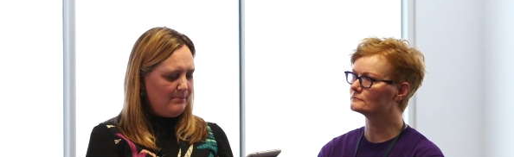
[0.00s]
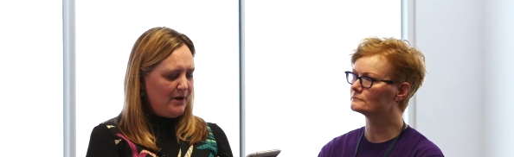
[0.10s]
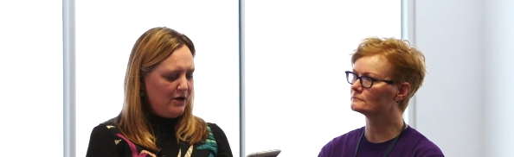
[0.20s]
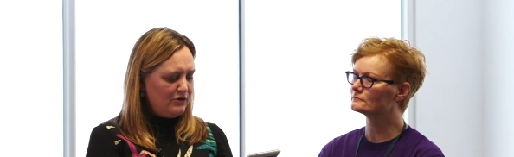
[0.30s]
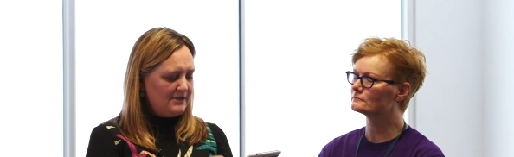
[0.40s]

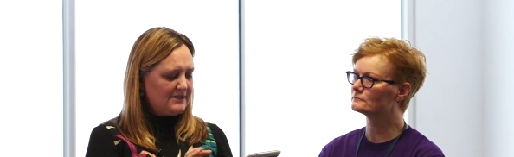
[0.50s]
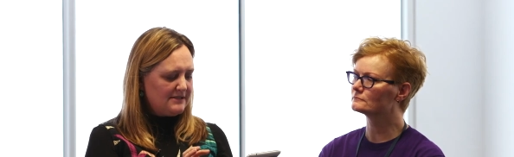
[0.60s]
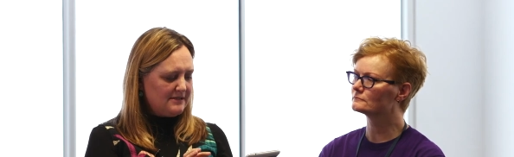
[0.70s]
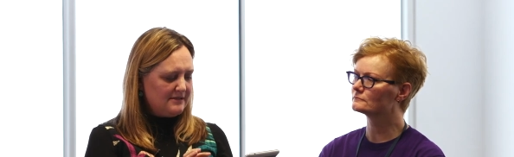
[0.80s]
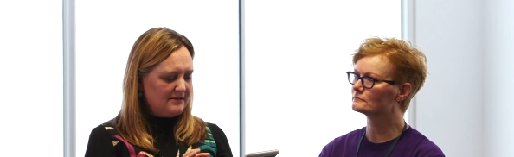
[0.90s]

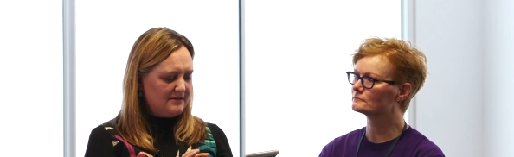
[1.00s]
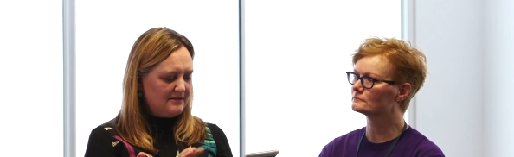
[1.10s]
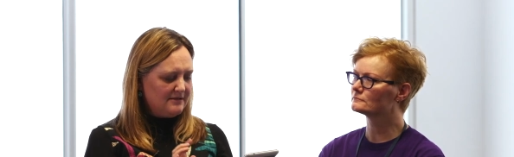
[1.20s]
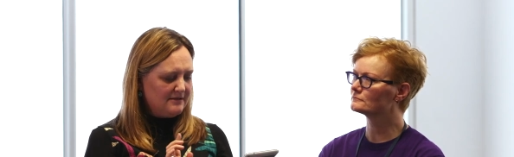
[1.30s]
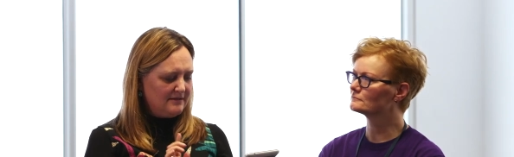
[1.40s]
Speaker 1: post
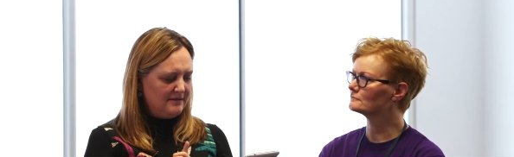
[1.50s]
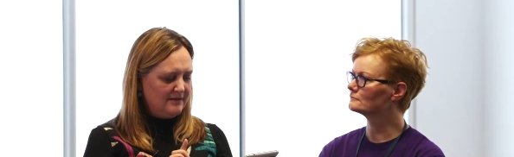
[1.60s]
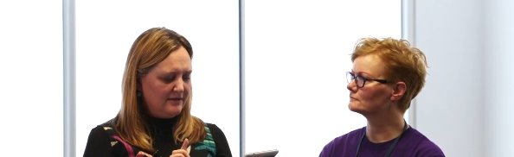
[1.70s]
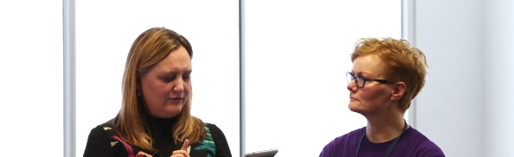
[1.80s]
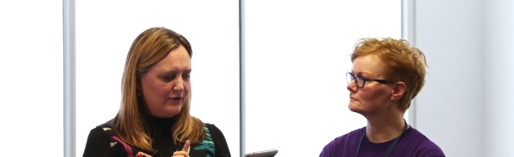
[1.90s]

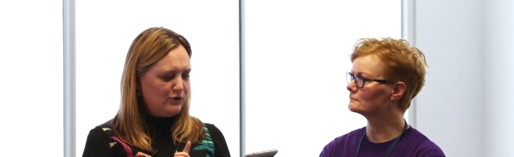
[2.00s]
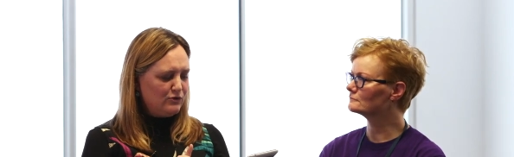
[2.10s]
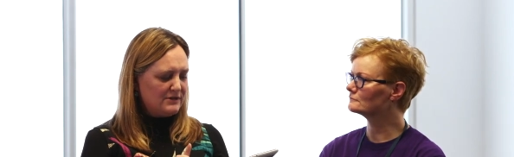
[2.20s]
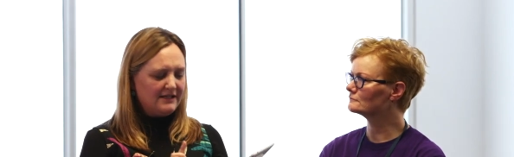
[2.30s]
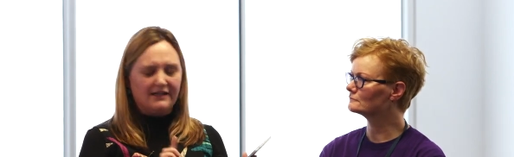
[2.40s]

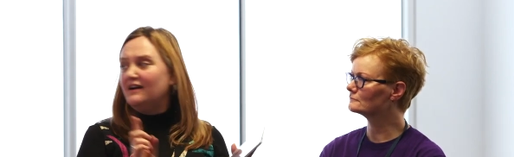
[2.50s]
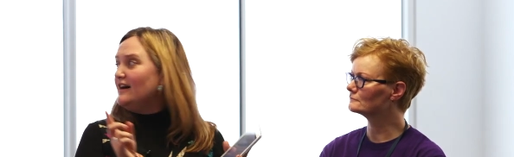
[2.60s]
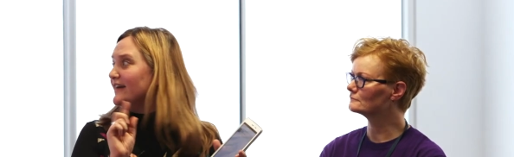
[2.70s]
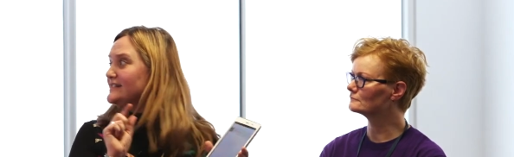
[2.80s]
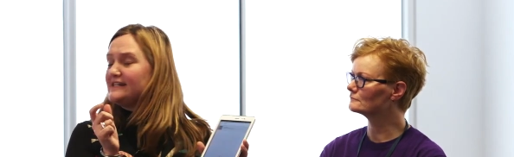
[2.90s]
recording.
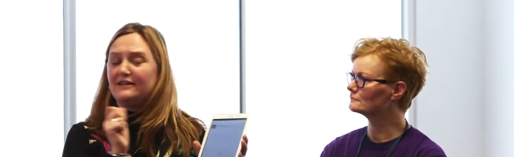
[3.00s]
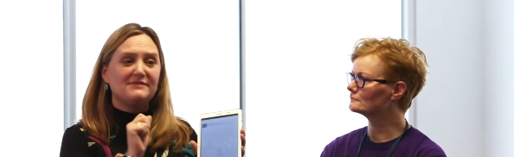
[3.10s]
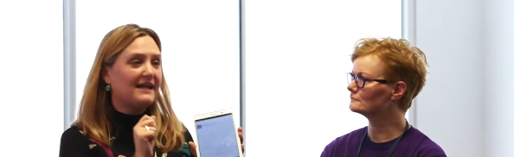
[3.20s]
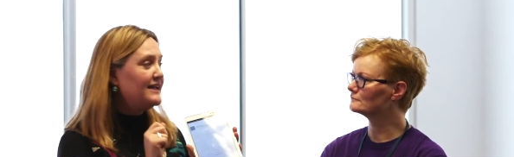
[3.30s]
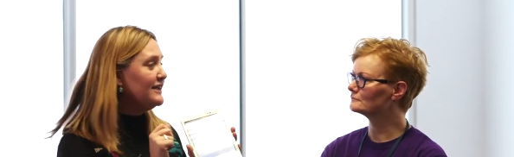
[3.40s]
I
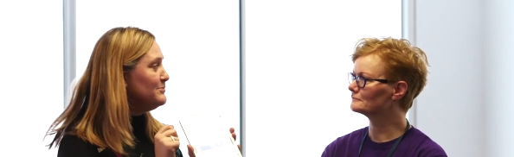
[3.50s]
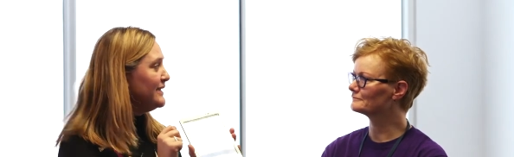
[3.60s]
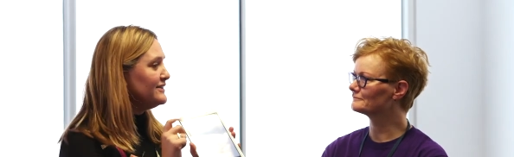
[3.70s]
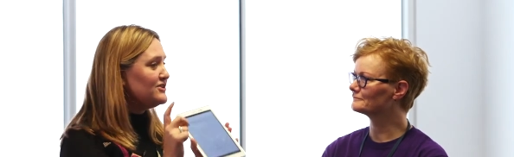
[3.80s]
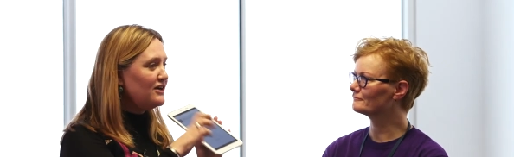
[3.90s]
skipped taking a
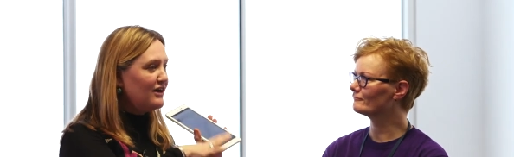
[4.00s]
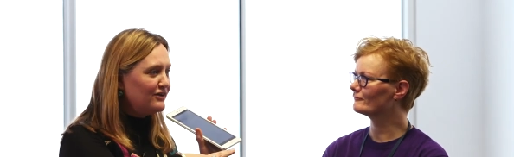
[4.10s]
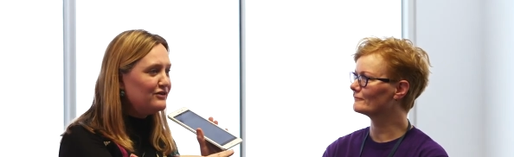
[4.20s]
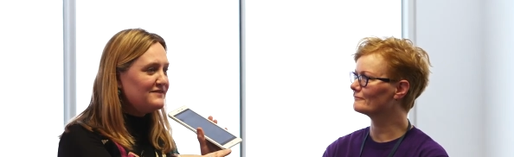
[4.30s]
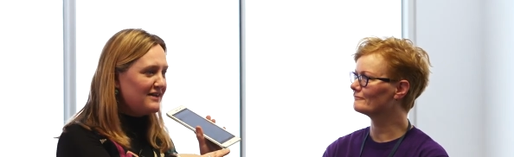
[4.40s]
picture. I
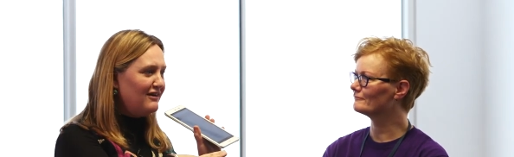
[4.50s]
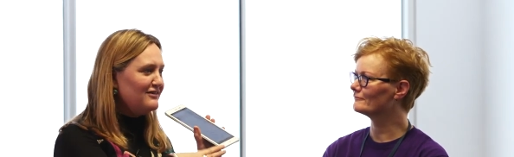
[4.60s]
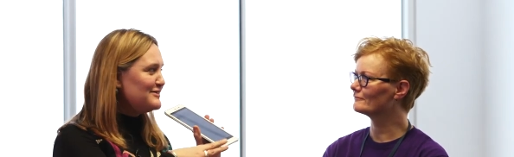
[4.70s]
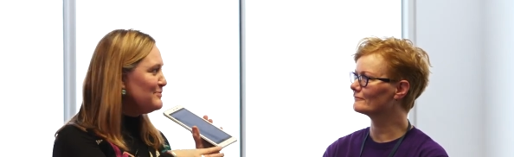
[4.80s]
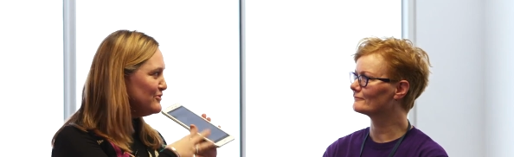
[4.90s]
could have
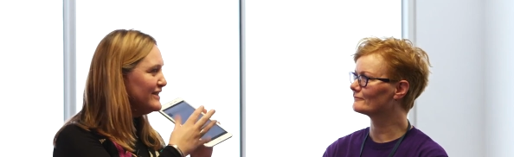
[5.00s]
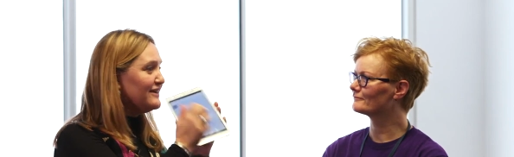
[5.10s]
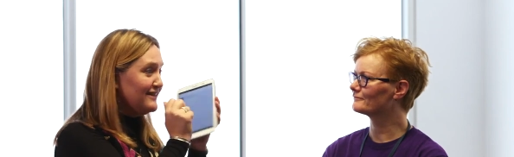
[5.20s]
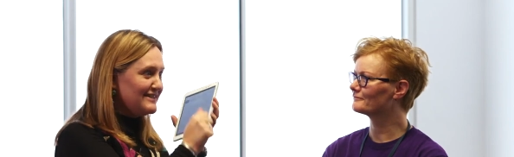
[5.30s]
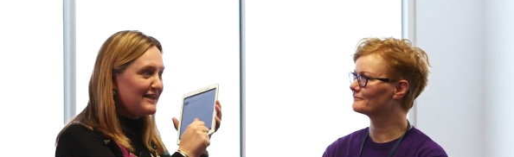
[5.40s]
asked Pauline,
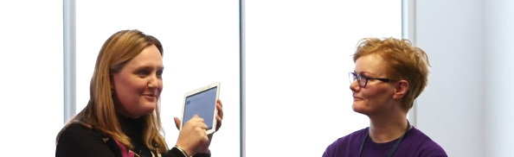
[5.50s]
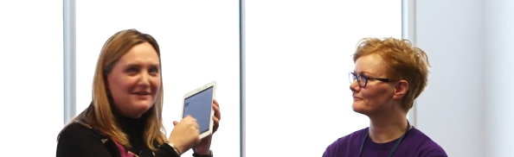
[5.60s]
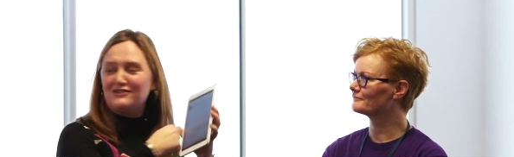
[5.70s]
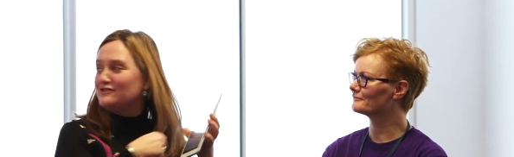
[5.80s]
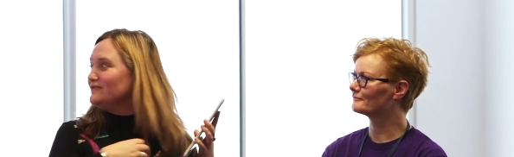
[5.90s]
can I take a
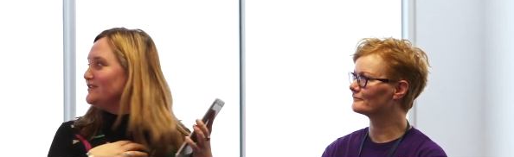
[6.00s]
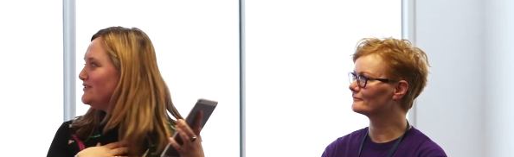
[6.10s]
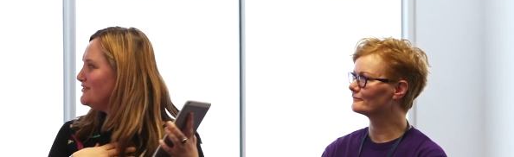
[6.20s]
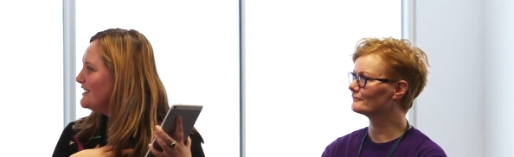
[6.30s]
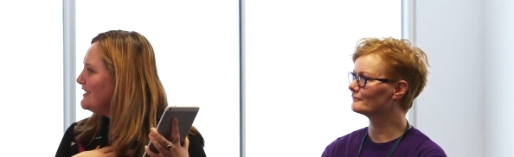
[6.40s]
picture of
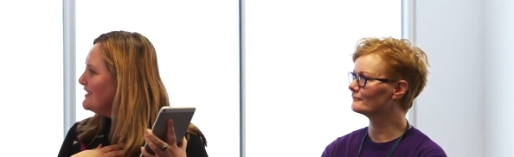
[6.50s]
you?